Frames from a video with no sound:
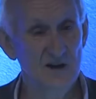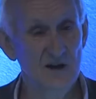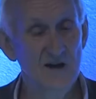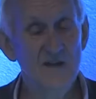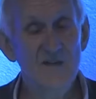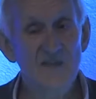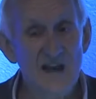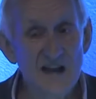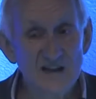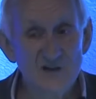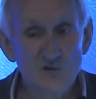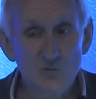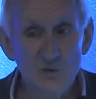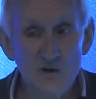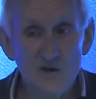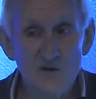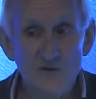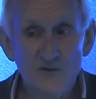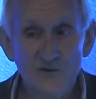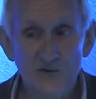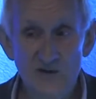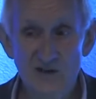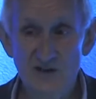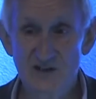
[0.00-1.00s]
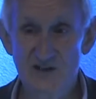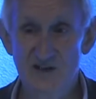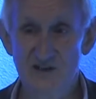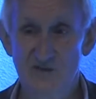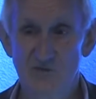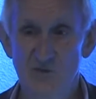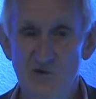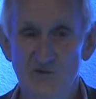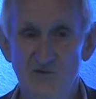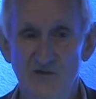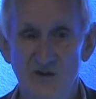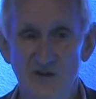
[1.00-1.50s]
That's where the frontier's
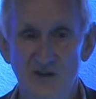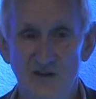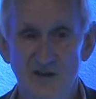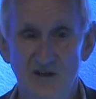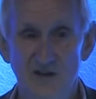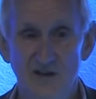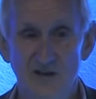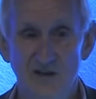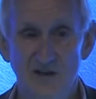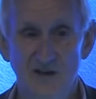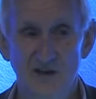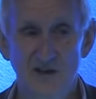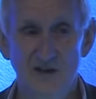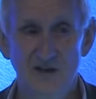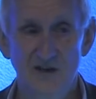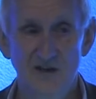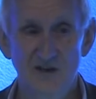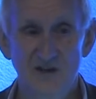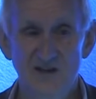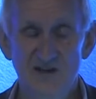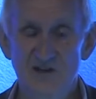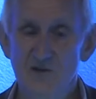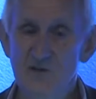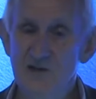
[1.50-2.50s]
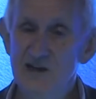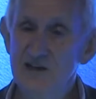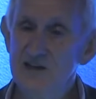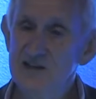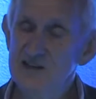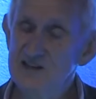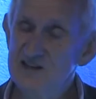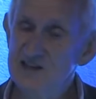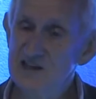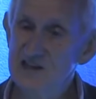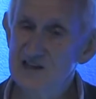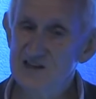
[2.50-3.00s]
moving. So in a
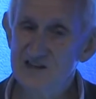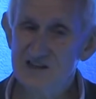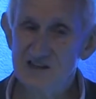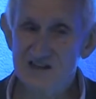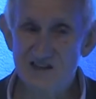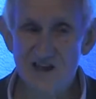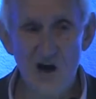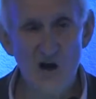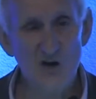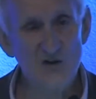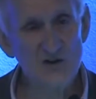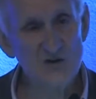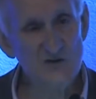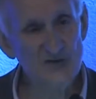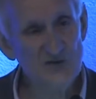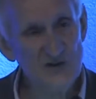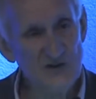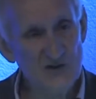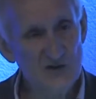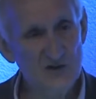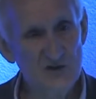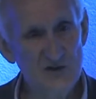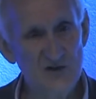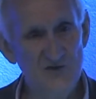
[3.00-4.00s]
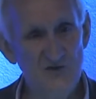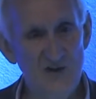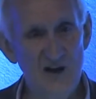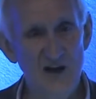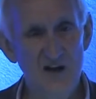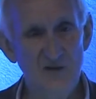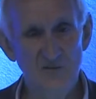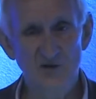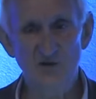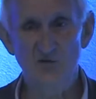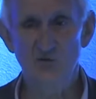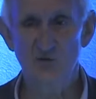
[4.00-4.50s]
sense, this artificial
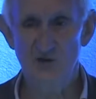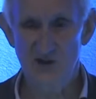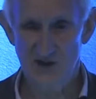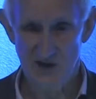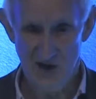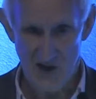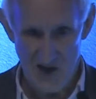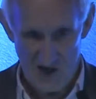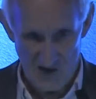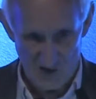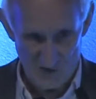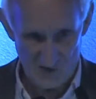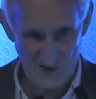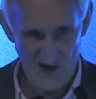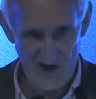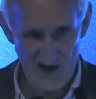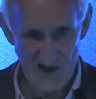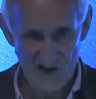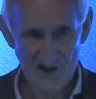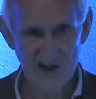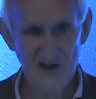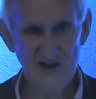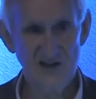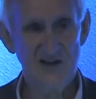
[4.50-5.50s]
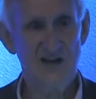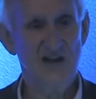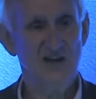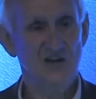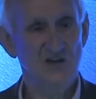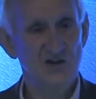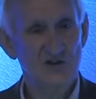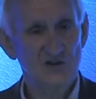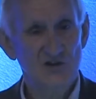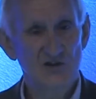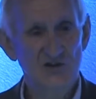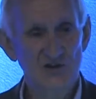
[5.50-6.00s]
divide between creators
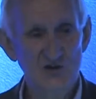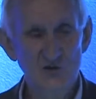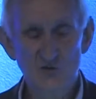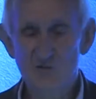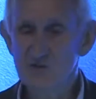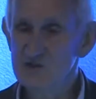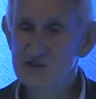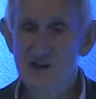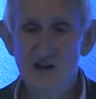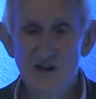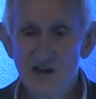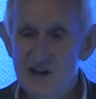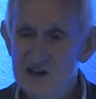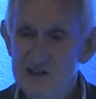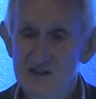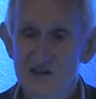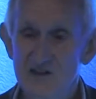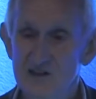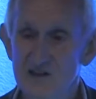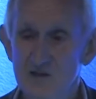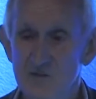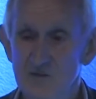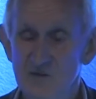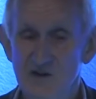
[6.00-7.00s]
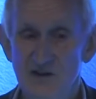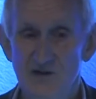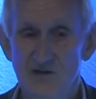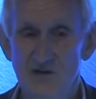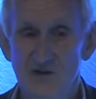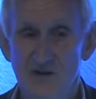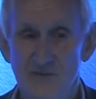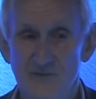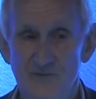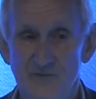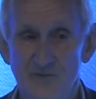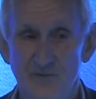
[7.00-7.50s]
and consumers is
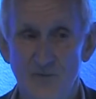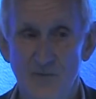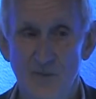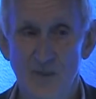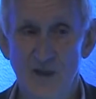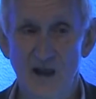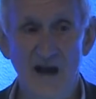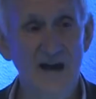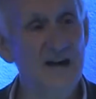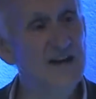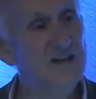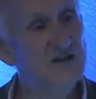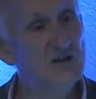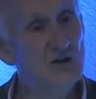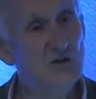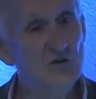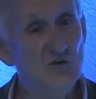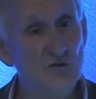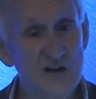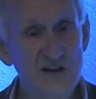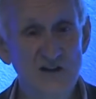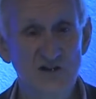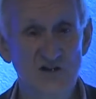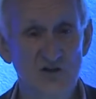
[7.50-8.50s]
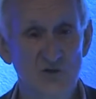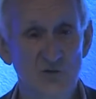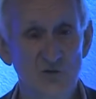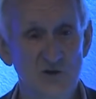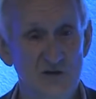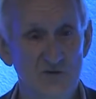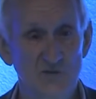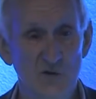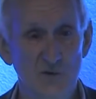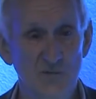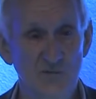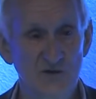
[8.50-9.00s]
disappearing. And it's a great source
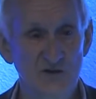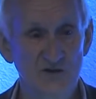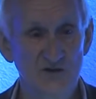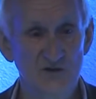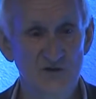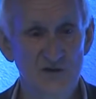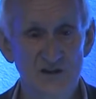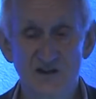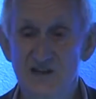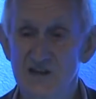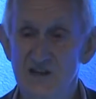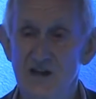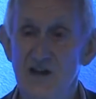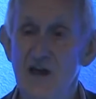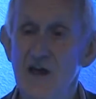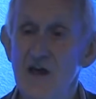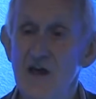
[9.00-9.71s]
of opportunity.